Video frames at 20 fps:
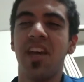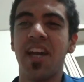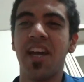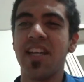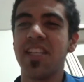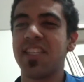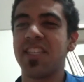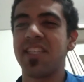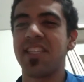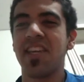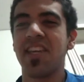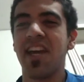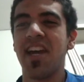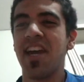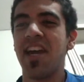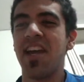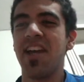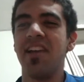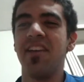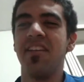
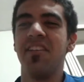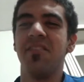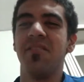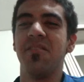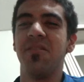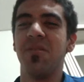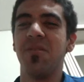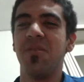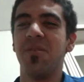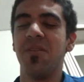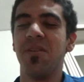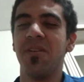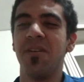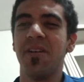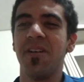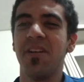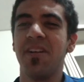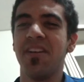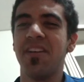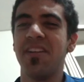Einstein
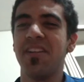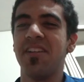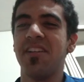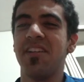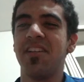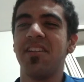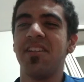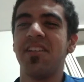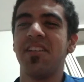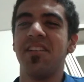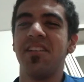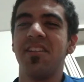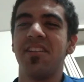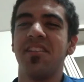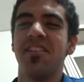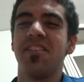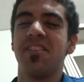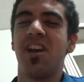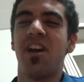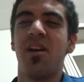or
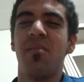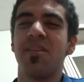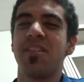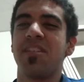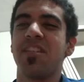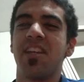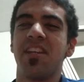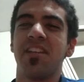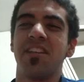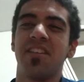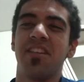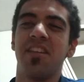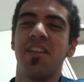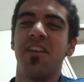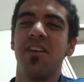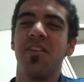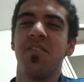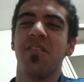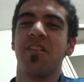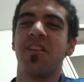Thomas
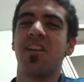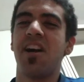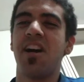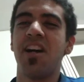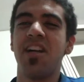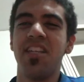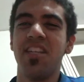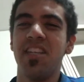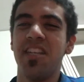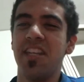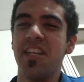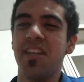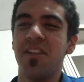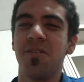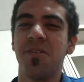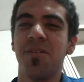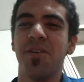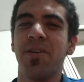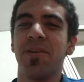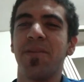Edison or
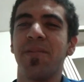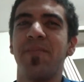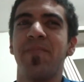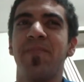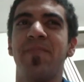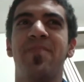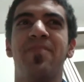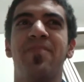Gandhi or